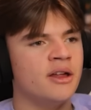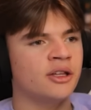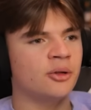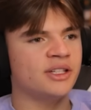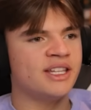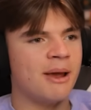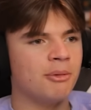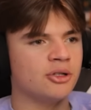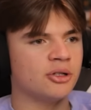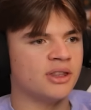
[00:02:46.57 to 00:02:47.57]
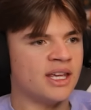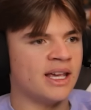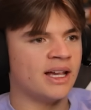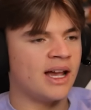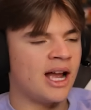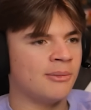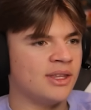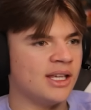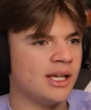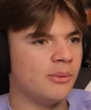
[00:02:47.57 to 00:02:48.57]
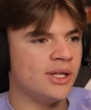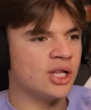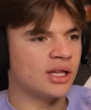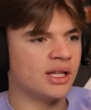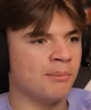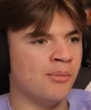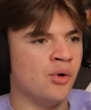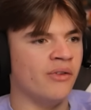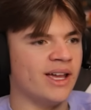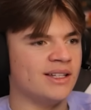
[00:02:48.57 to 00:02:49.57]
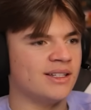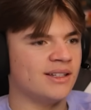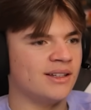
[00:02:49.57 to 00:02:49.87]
So the temperature thing, I'm thinking we just move it